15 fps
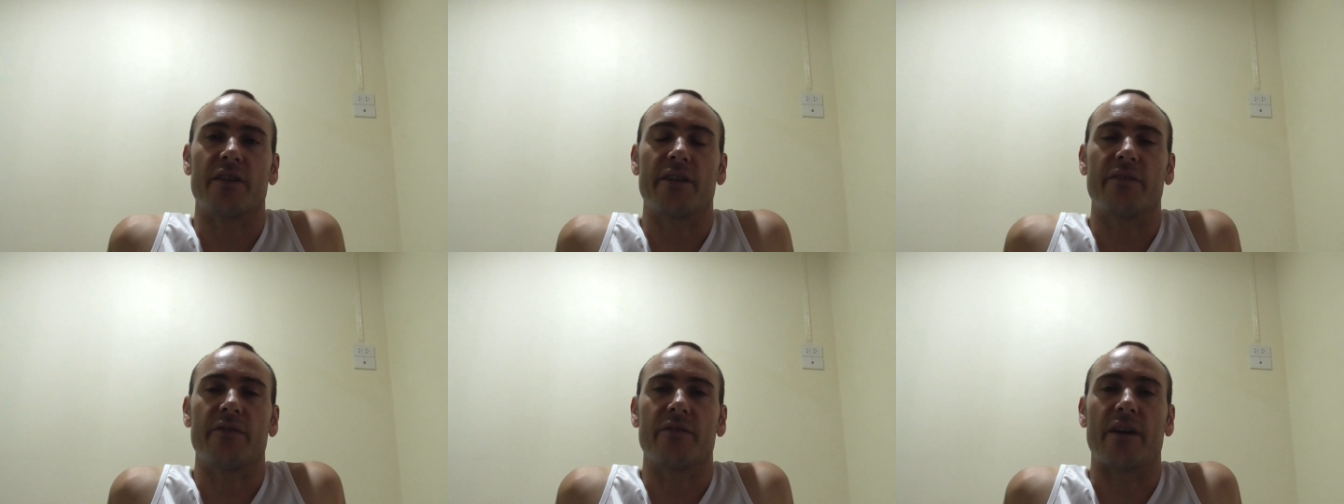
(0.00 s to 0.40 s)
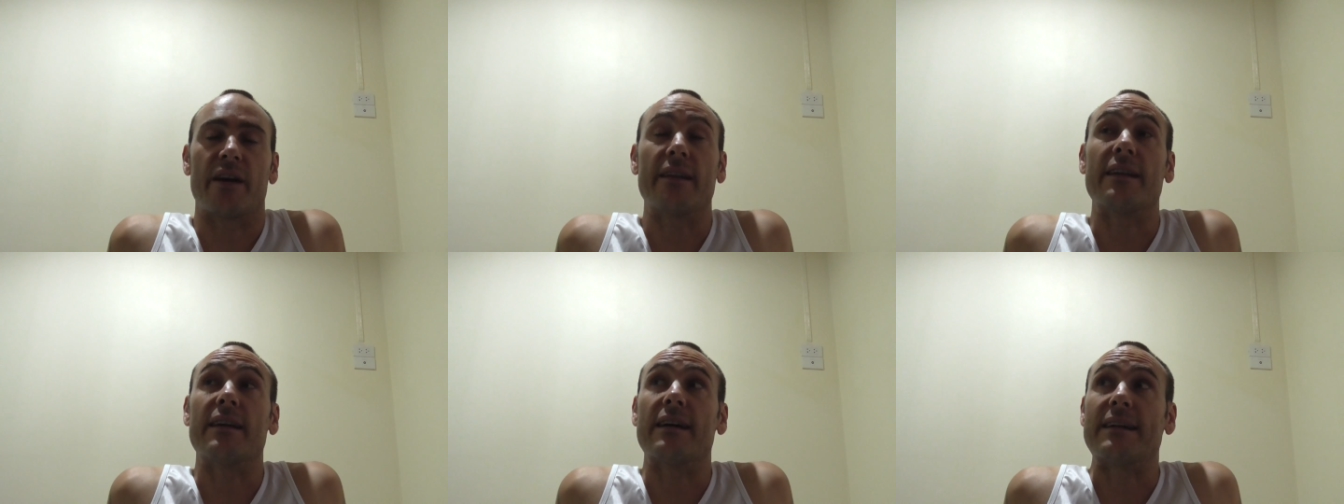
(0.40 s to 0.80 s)
I didn't, I,
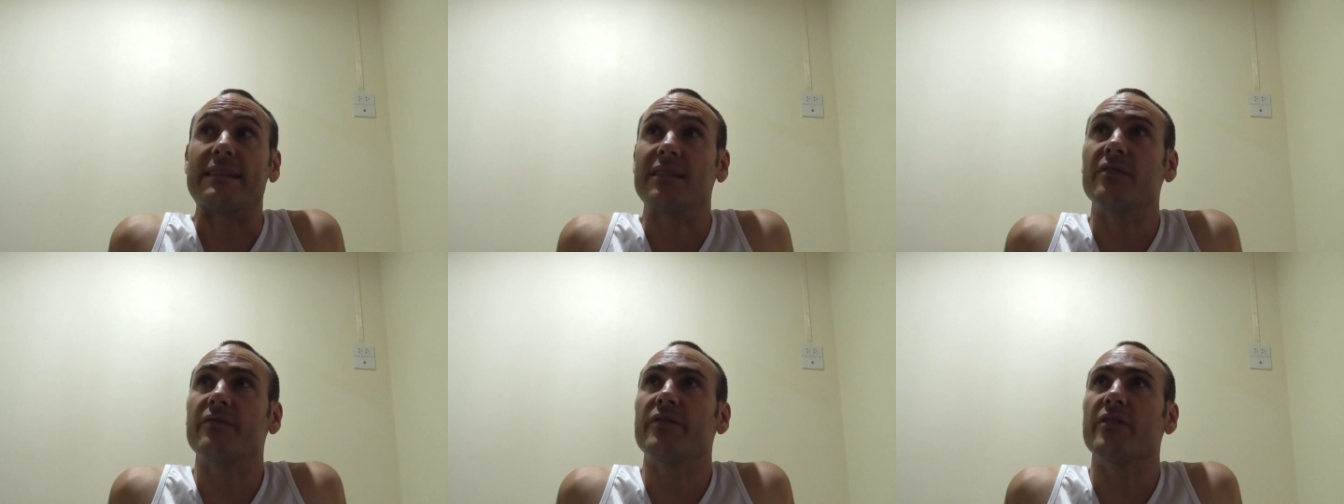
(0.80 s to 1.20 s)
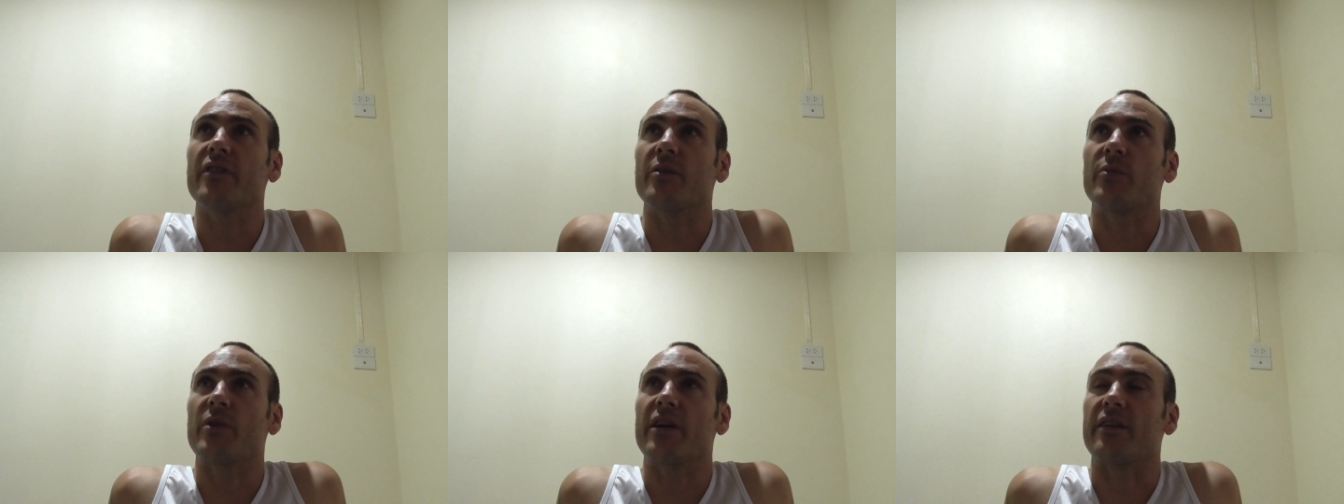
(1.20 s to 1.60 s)
it didn't feel
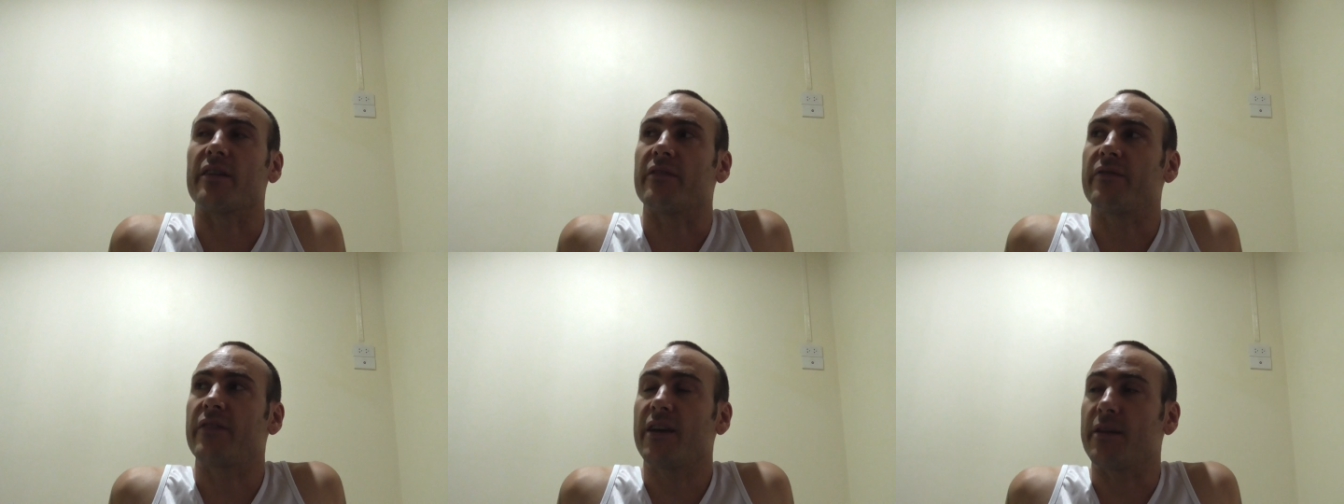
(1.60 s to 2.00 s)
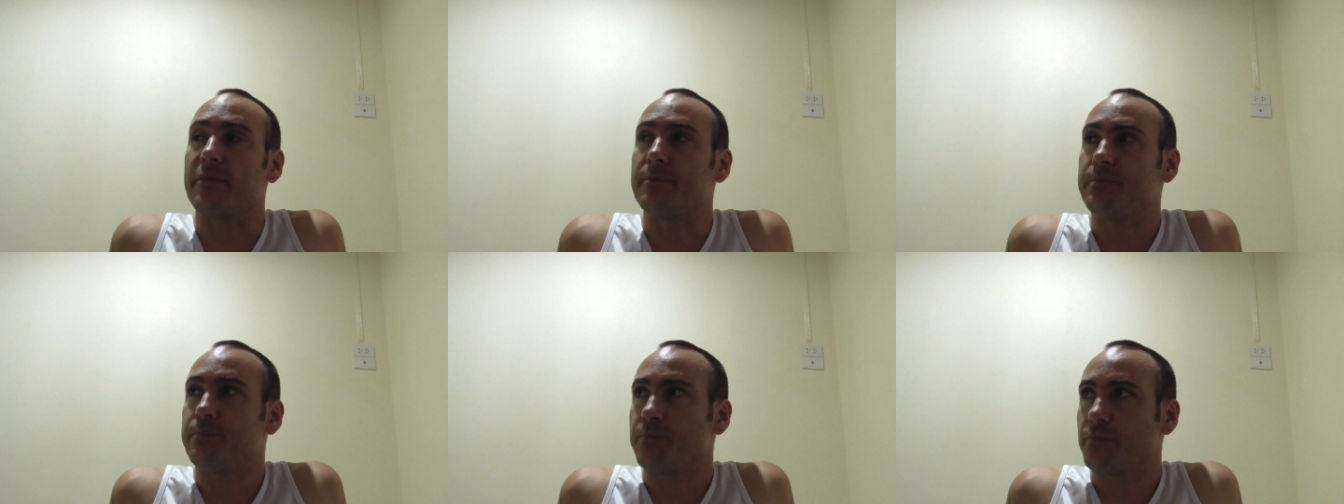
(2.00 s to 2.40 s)
like buying a
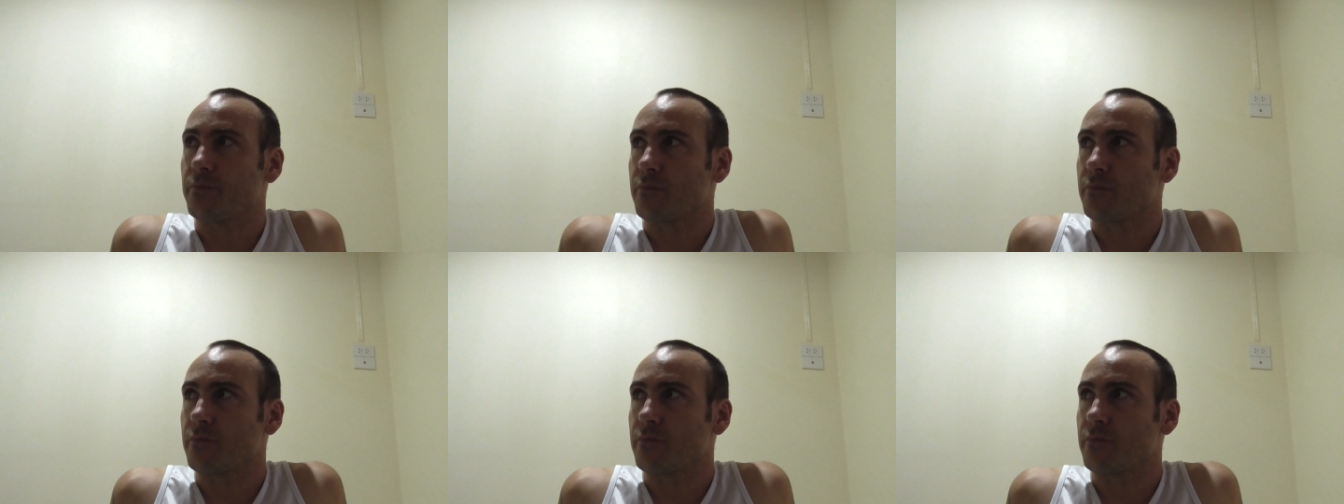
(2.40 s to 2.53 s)
fan.